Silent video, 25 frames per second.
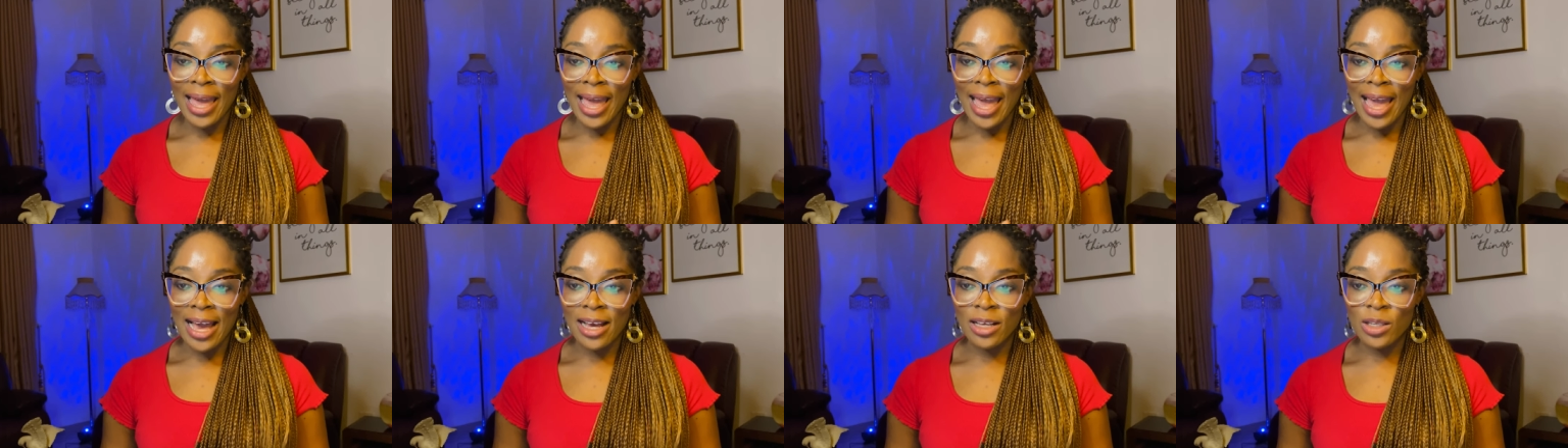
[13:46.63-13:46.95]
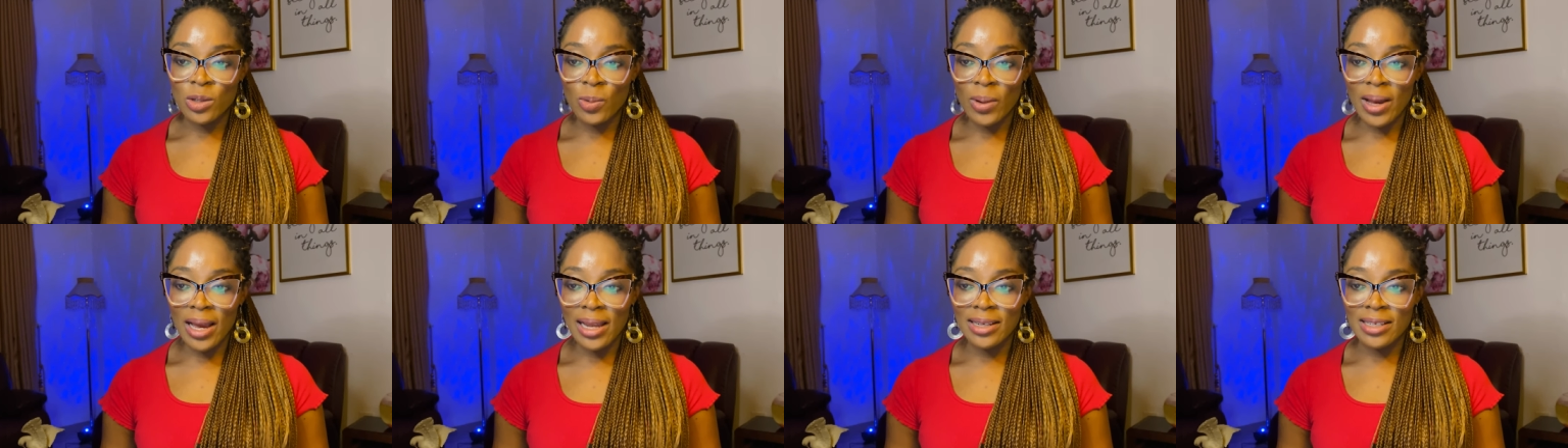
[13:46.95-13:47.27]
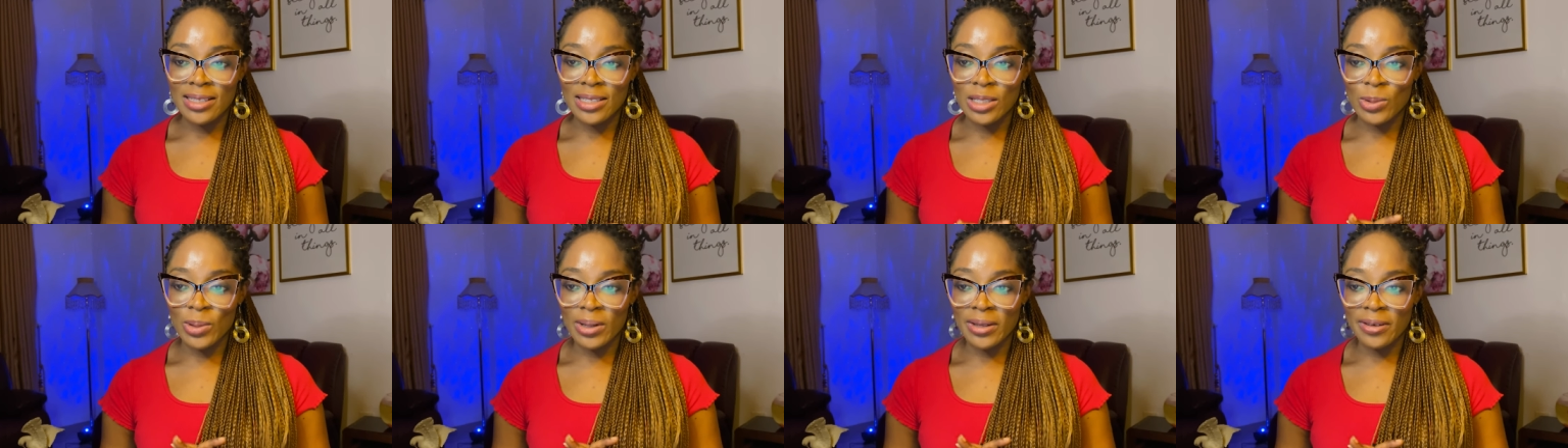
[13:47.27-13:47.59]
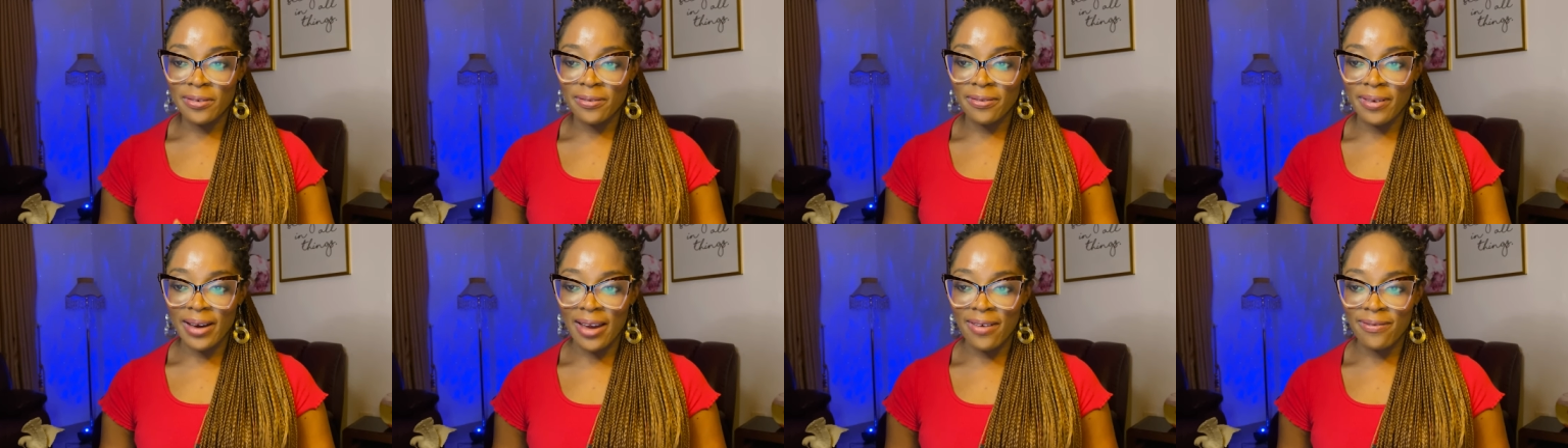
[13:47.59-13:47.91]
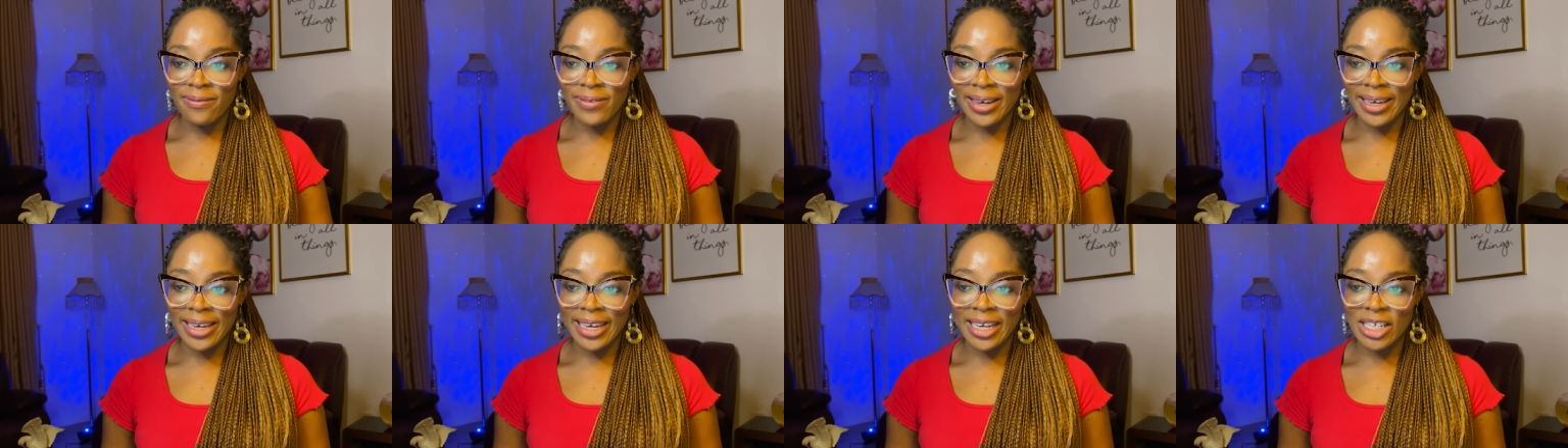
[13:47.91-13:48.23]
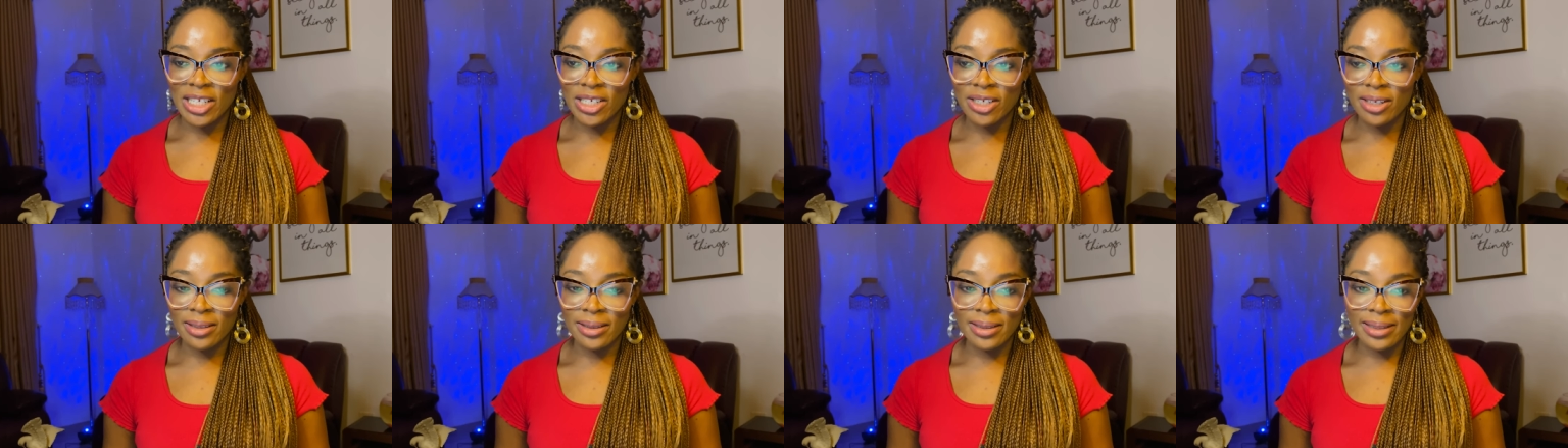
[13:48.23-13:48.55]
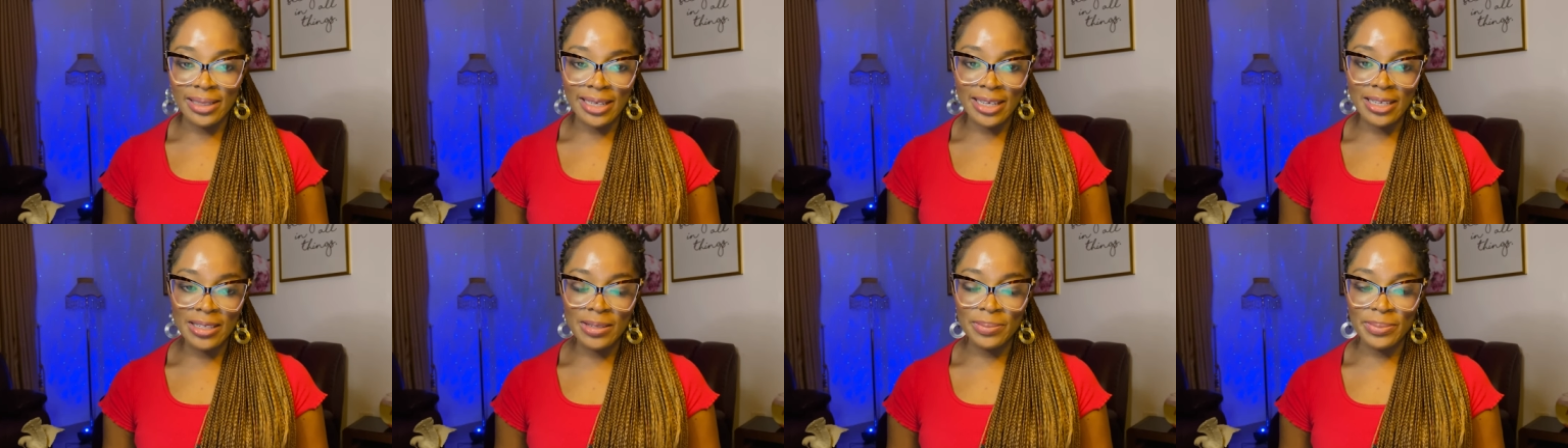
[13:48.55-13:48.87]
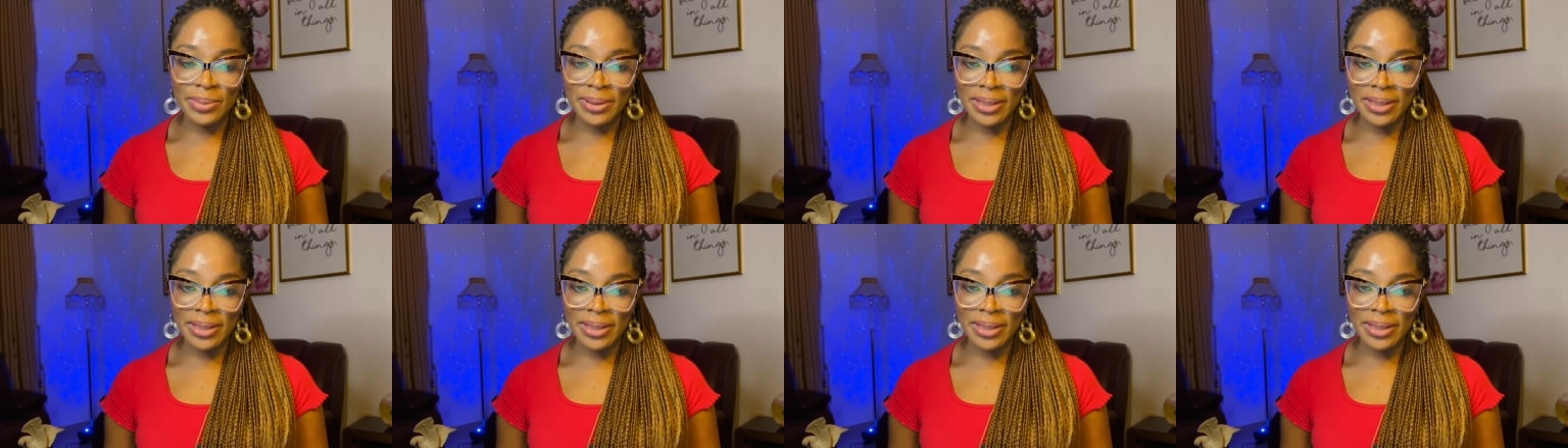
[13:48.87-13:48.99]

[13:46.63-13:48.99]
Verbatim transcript: as well as twenty-five vacation days per